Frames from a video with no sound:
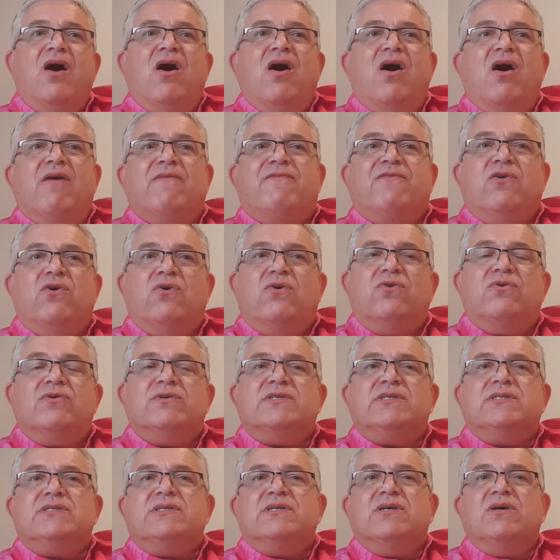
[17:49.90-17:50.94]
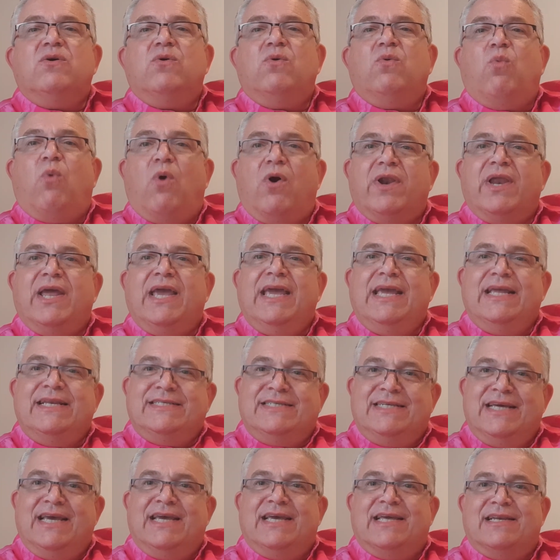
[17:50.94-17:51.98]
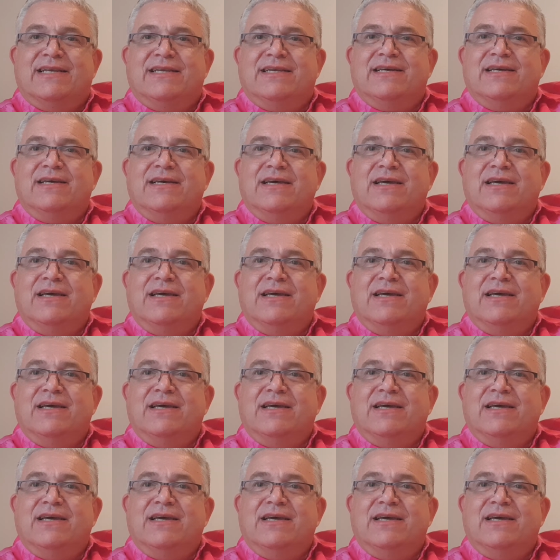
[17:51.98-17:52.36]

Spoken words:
Of course, what he did,